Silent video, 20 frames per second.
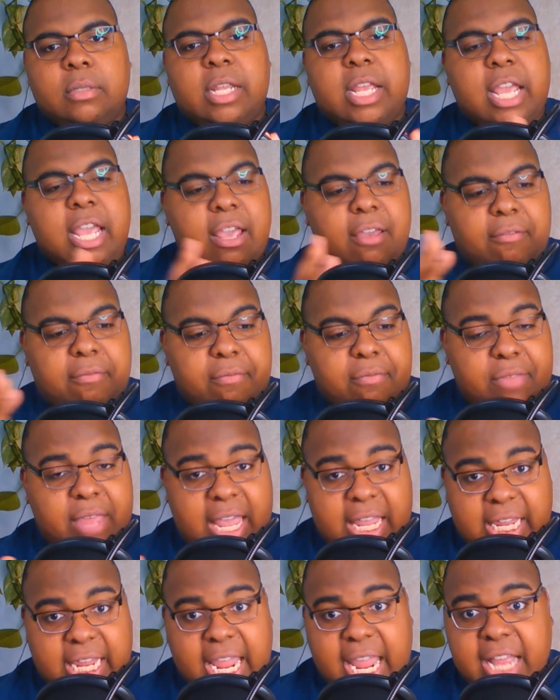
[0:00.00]
If they
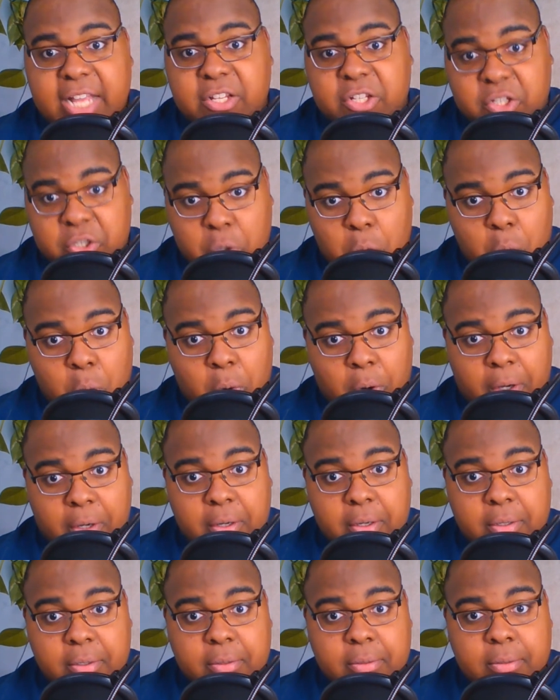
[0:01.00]
can't
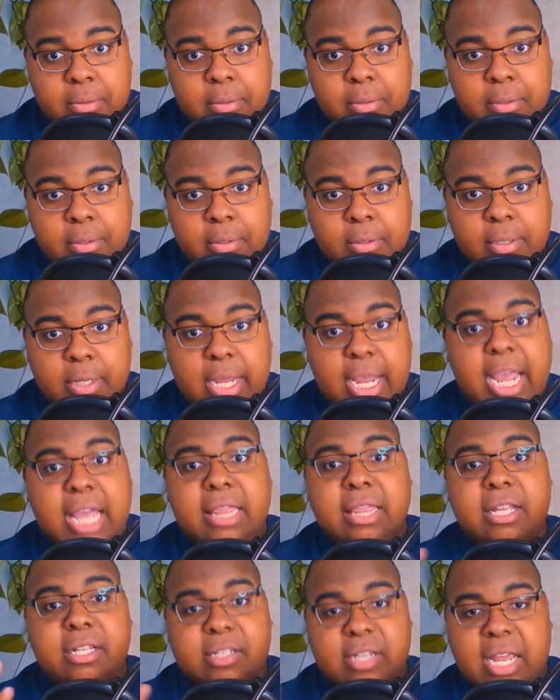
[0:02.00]
score in
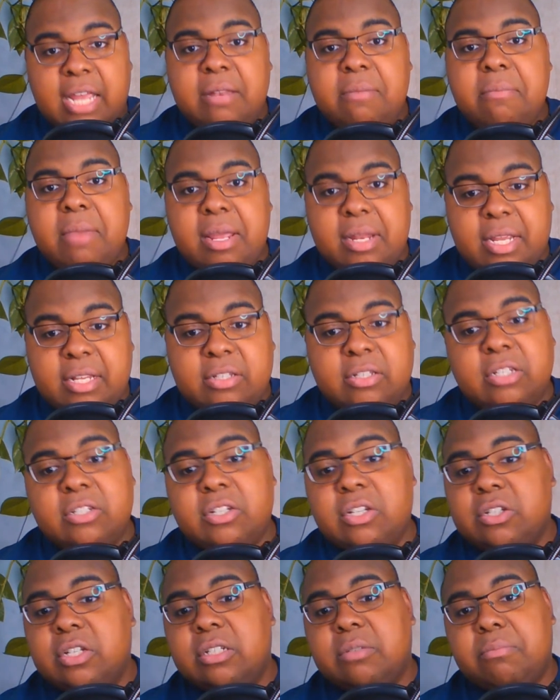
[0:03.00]
the 10 minutes, this
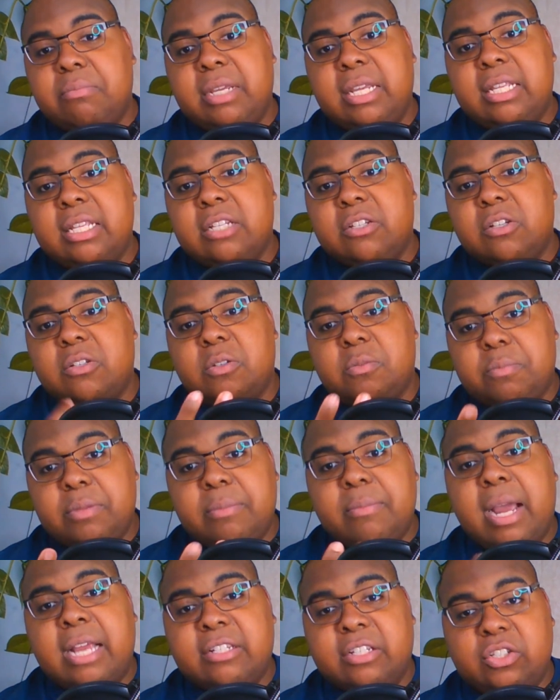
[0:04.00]
would just be
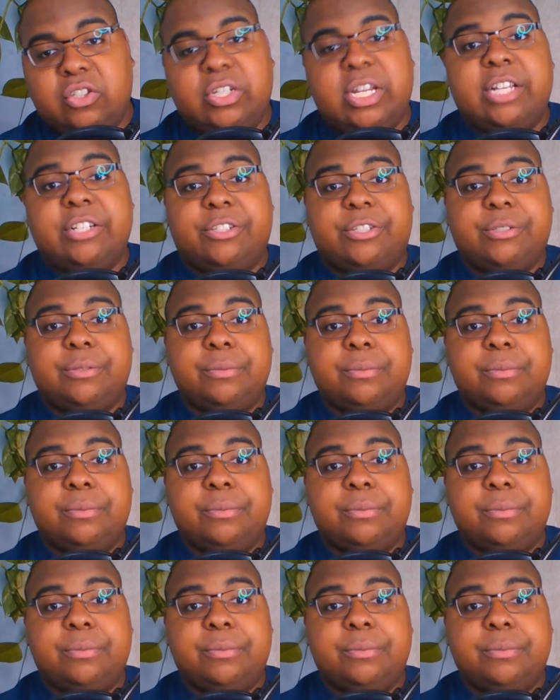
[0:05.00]
my suggestion.